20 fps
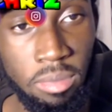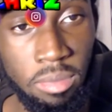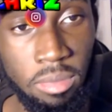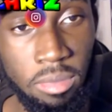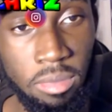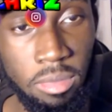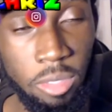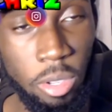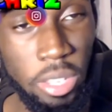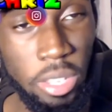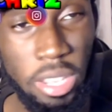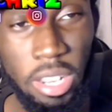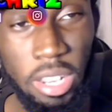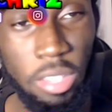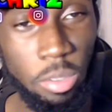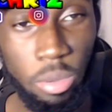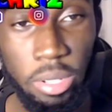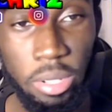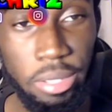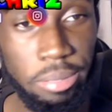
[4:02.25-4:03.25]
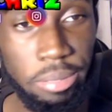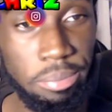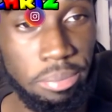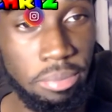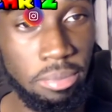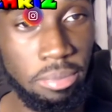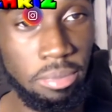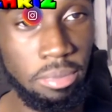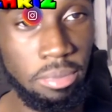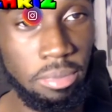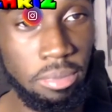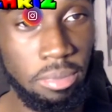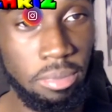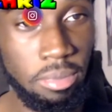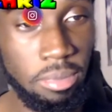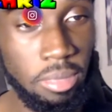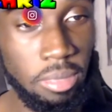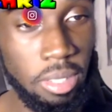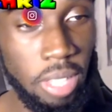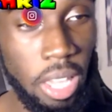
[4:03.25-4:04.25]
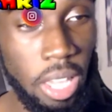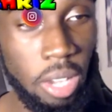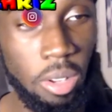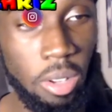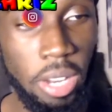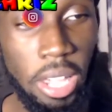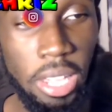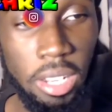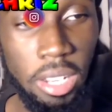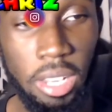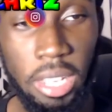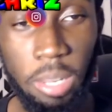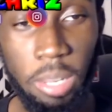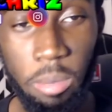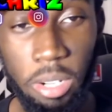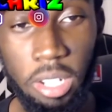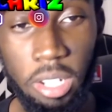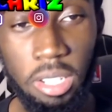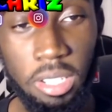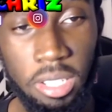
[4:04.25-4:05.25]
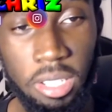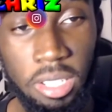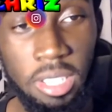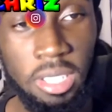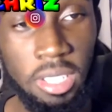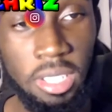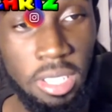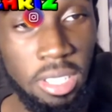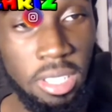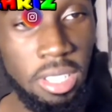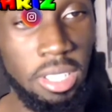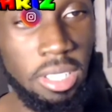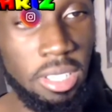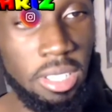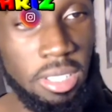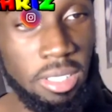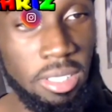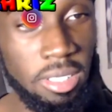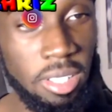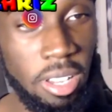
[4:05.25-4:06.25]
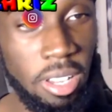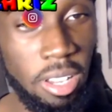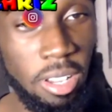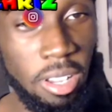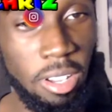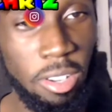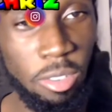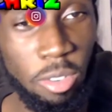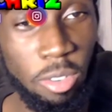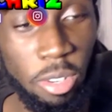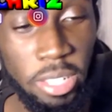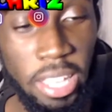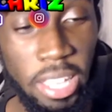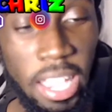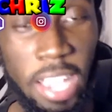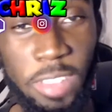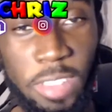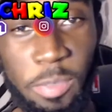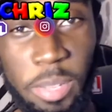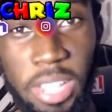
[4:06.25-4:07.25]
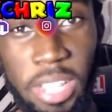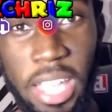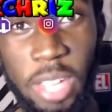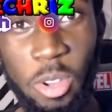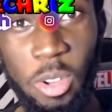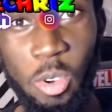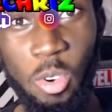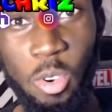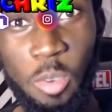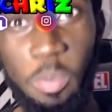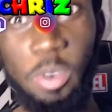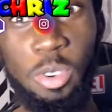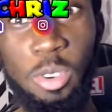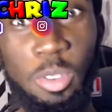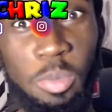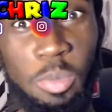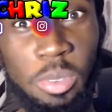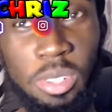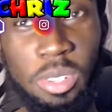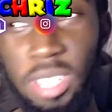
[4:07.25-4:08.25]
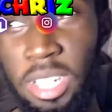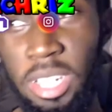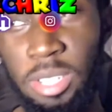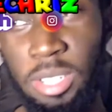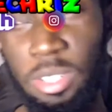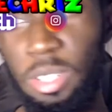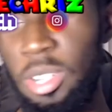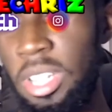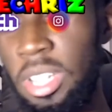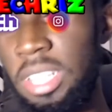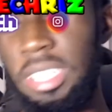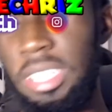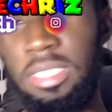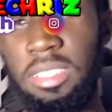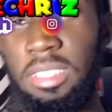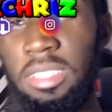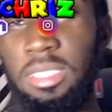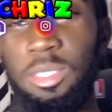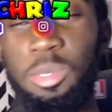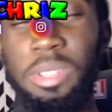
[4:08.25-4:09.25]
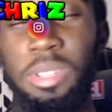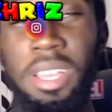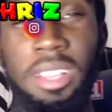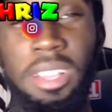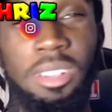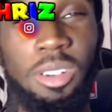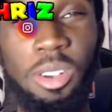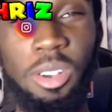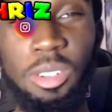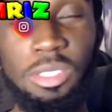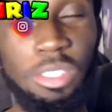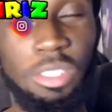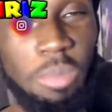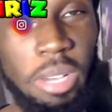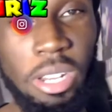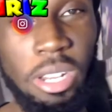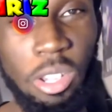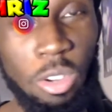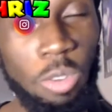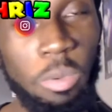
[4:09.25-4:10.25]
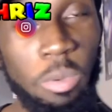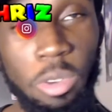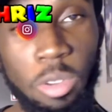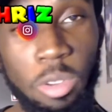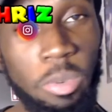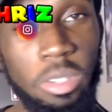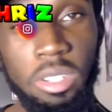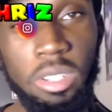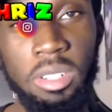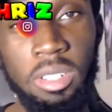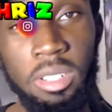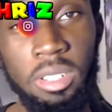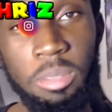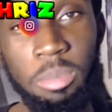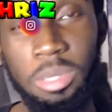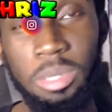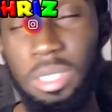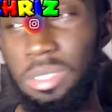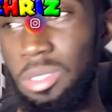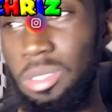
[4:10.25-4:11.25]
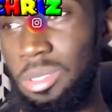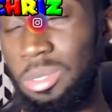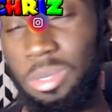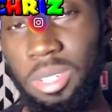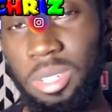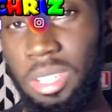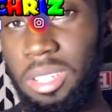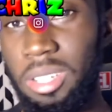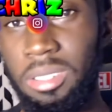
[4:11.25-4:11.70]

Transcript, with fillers: Oh yeah, that's what. I ain't gonna lie, he like a baller. Well, Cash be like, hooper, hooper. I don't know. Listen, do not call somebody a hooper, hooper. Please don't do that.